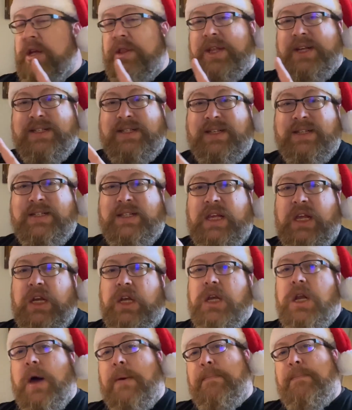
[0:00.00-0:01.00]
this is the
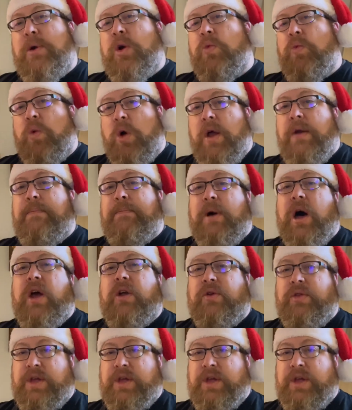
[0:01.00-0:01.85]
number one bottle